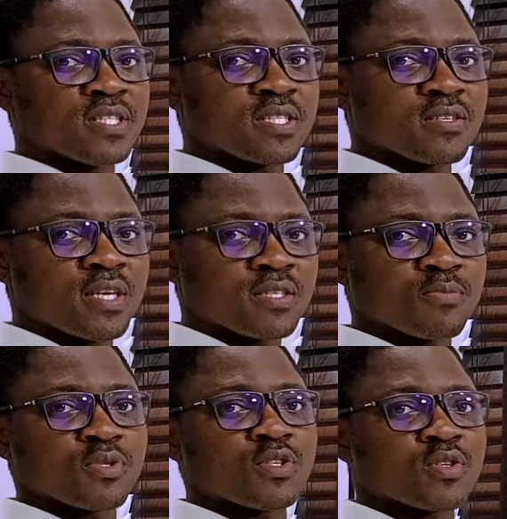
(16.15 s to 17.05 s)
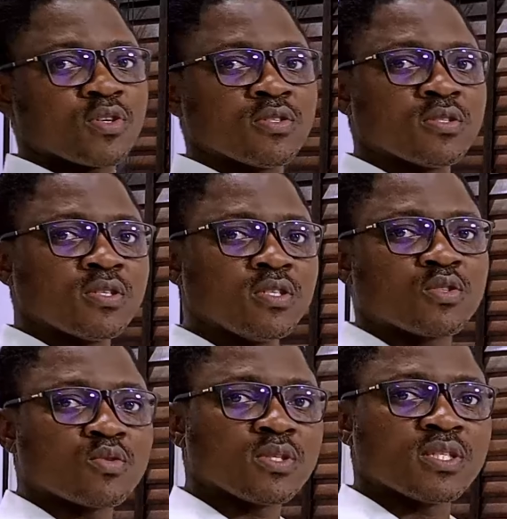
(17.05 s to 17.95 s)
detailed exposition
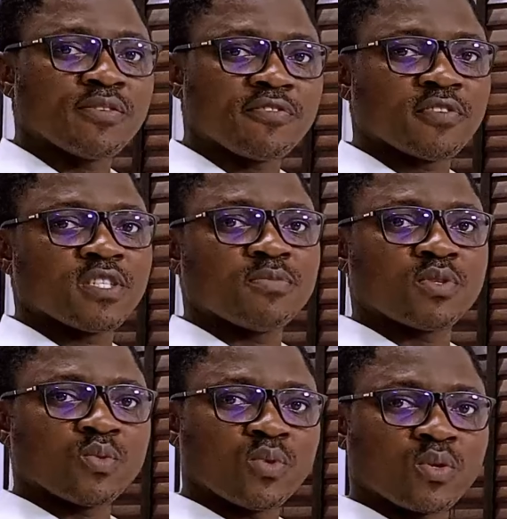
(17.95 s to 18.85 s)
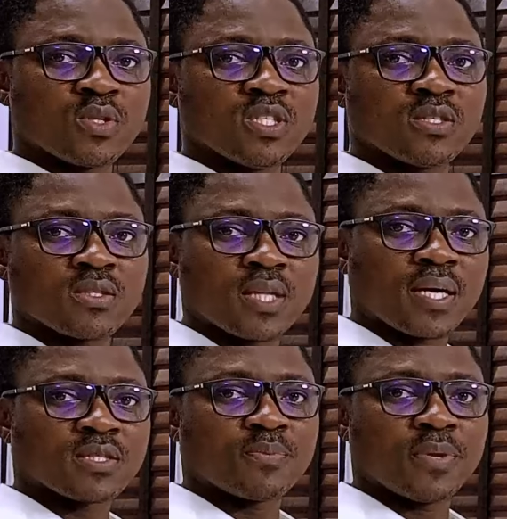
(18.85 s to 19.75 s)
into the difference between withholding
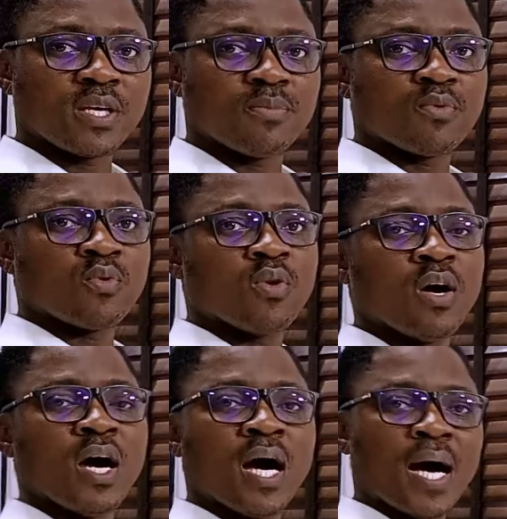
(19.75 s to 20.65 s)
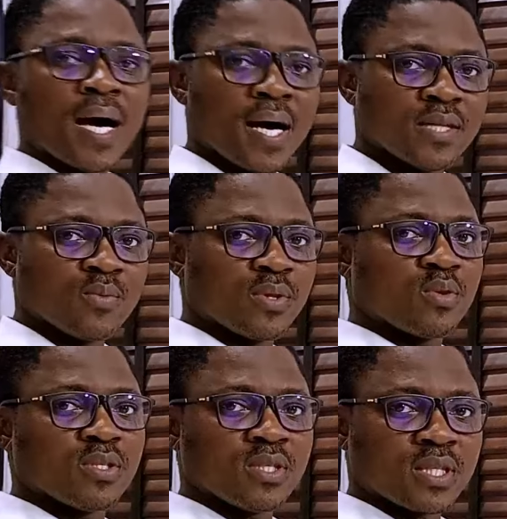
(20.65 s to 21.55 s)
tax payable and
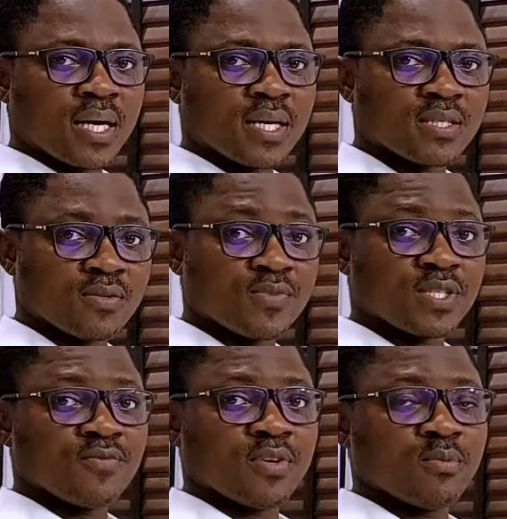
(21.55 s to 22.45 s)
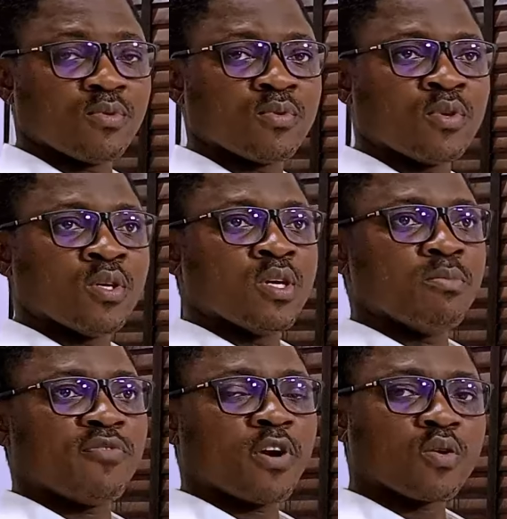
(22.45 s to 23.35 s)
withholding tax receivable.
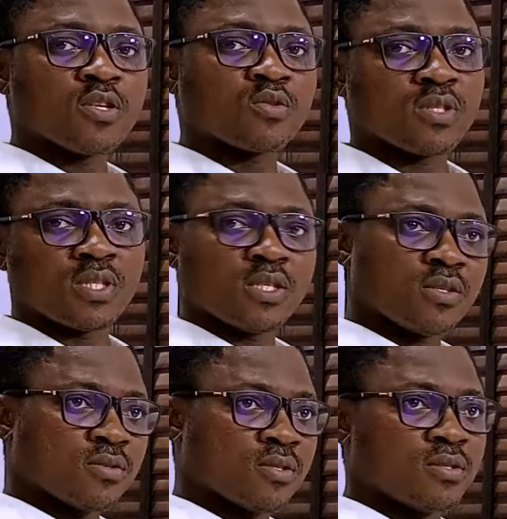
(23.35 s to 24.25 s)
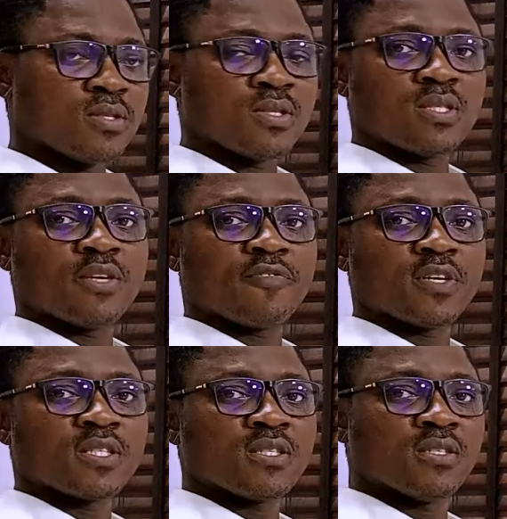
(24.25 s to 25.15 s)
Before going to the
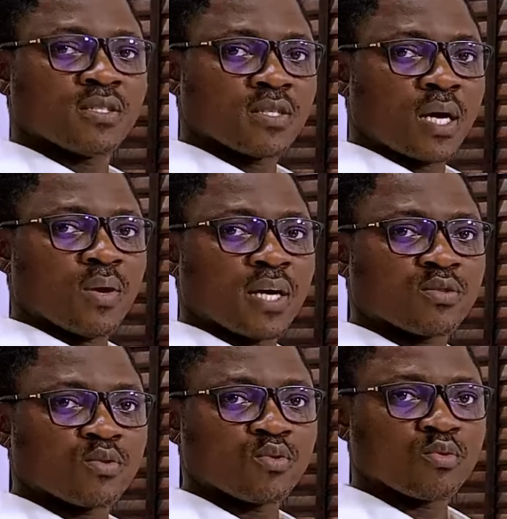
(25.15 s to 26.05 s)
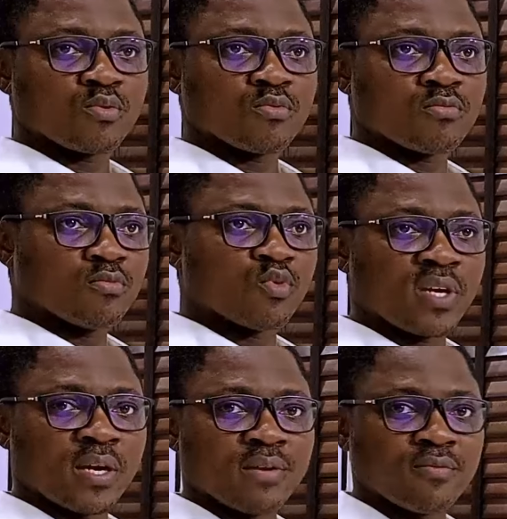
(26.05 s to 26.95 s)
differences, I would like to do
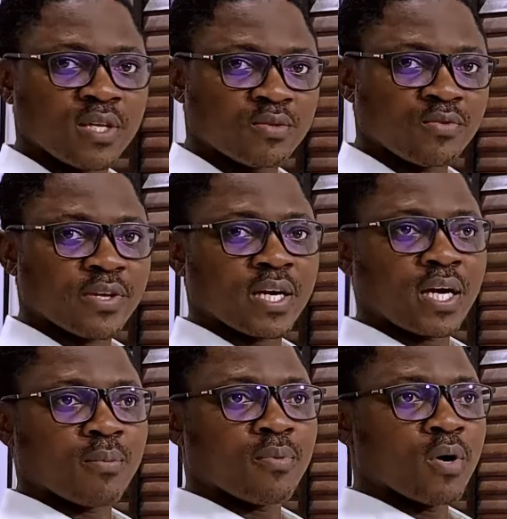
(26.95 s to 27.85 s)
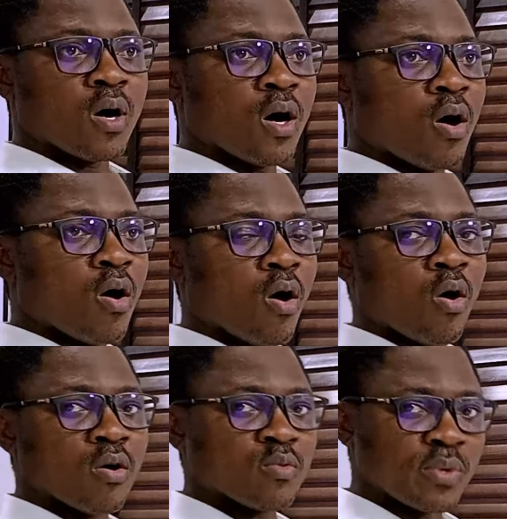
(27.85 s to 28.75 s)
a little recap
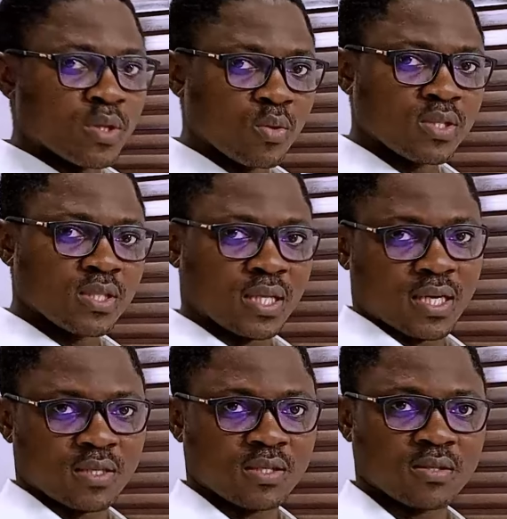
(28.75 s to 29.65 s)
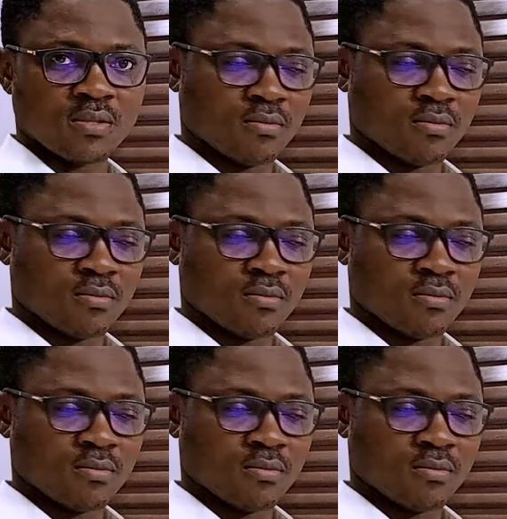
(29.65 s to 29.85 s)
on withholding tax.